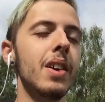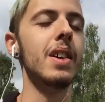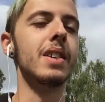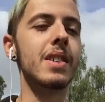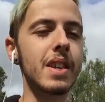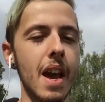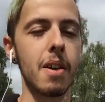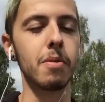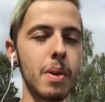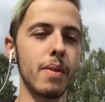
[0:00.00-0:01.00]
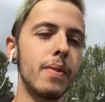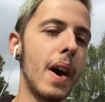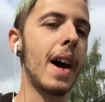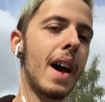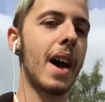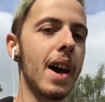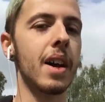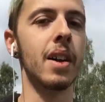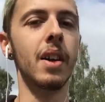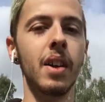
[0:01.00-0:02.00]
He just kept calling me a
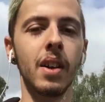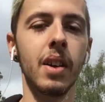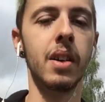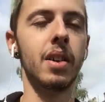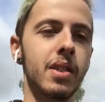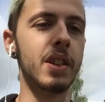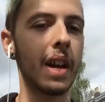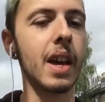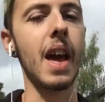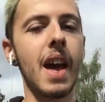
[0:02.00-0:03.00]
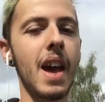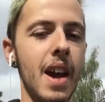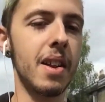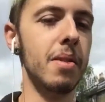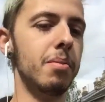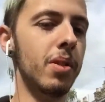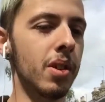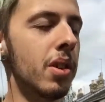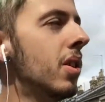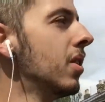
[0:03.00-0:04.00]
fag, a dickhead, and
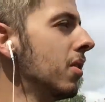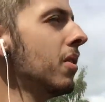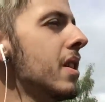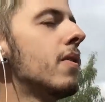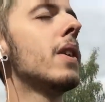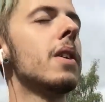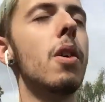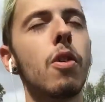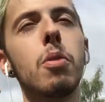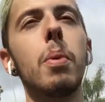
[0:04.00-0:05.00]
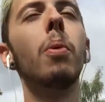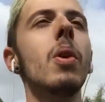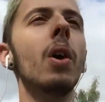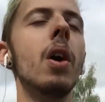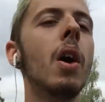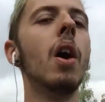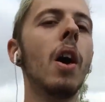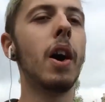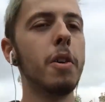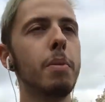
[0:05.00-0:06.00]
all these fucking horrible
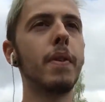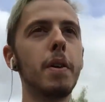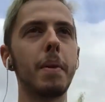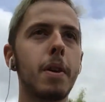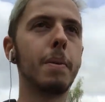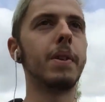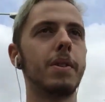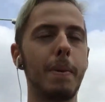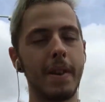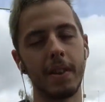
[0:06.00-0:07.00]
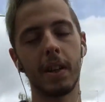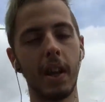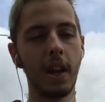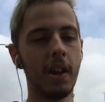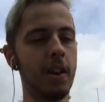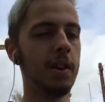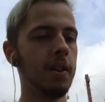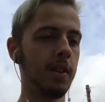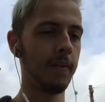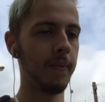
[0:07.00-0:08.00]
homophobic comments, basically.
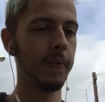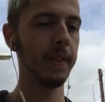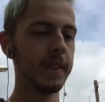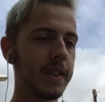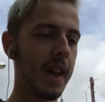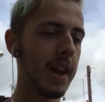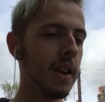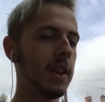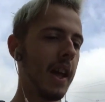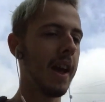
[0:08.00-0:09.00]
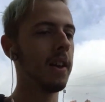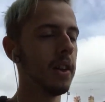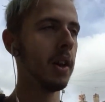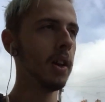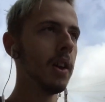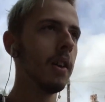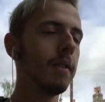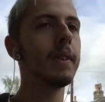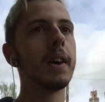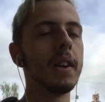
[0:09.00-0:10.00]
So, yeah,
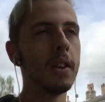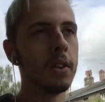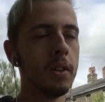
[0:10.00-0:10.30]
fun.